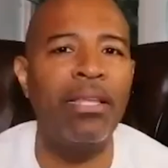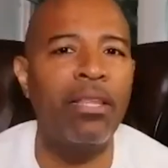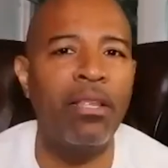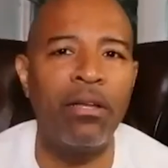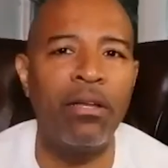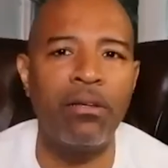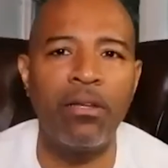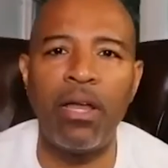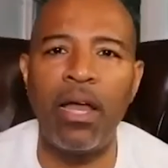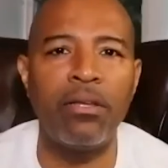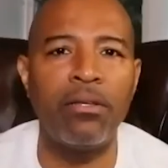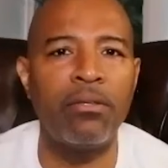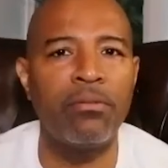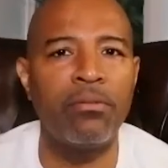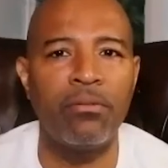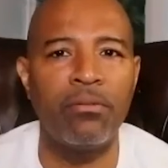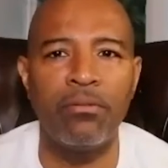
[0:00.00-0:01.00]
well,
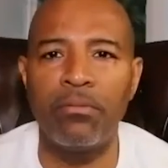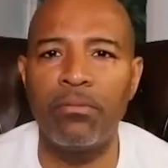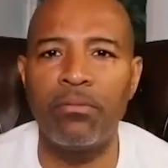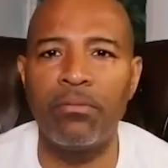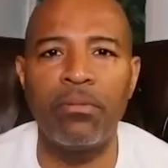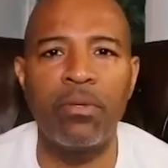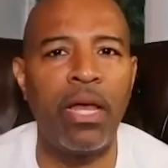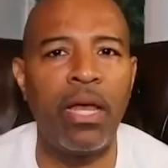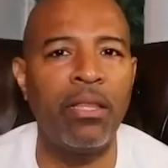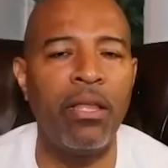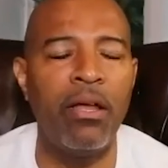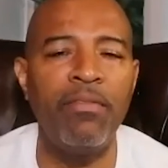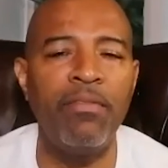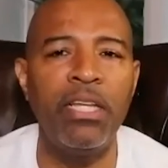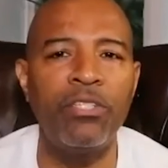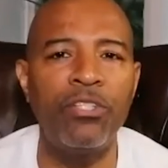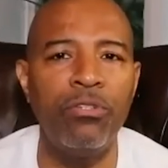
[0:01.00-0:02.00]
yeah. I
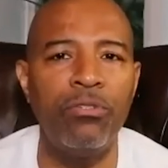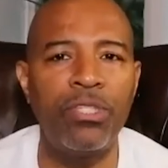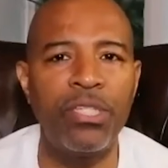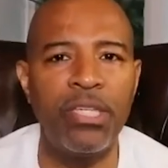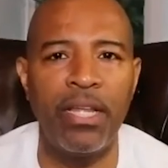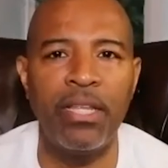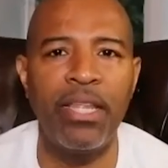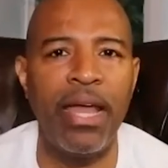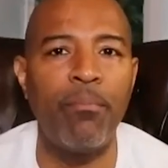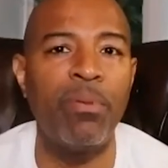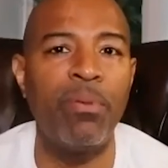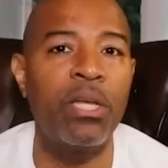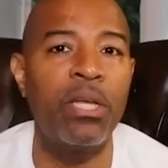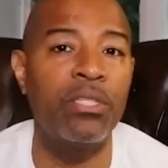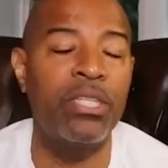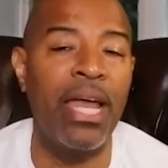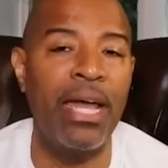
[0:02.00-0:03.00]
love that you said that,
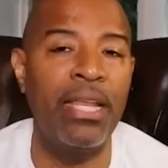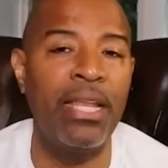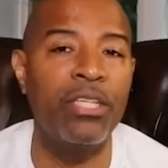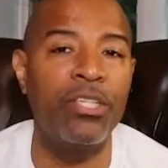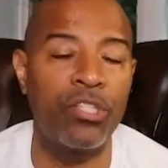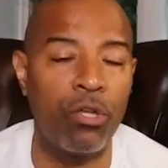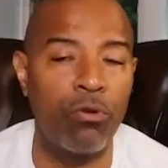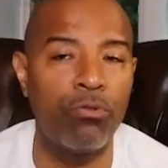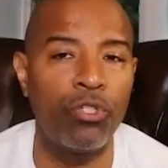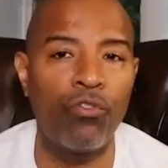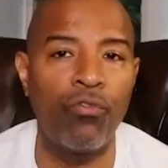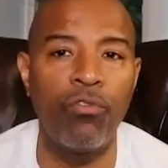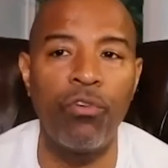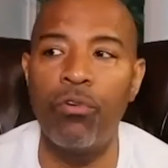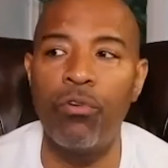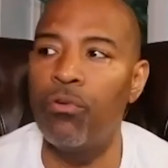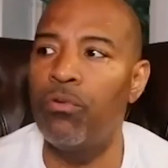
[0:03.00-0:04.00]
because that is so
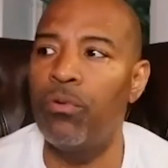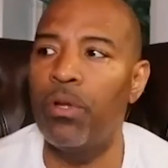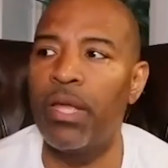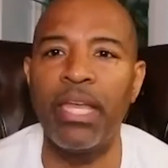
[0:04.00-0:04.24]
true.